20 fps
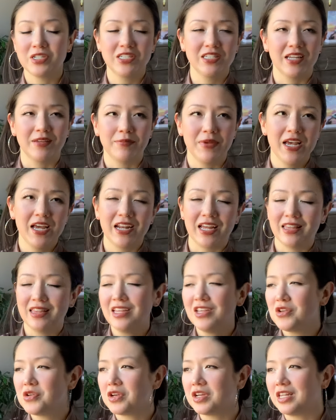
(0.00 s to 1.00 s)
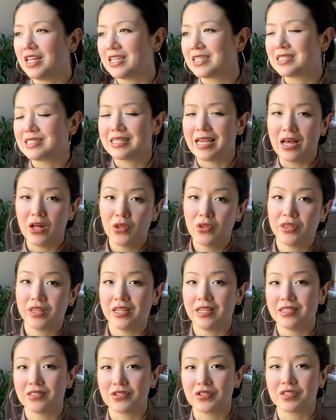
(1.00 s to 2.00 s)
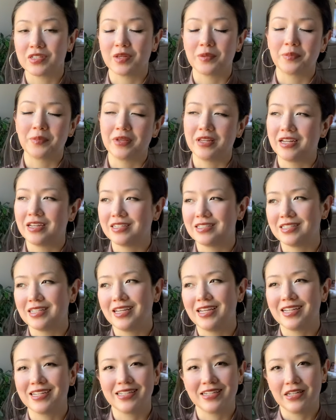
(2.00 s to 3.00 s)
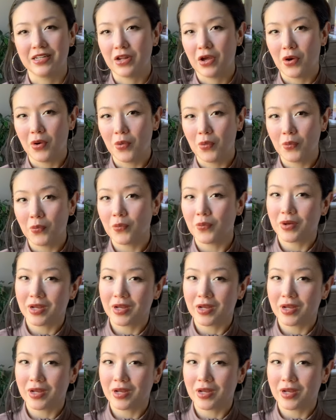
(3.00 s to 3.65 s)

He's like, man, I think you could like sell these or something. I was like, no.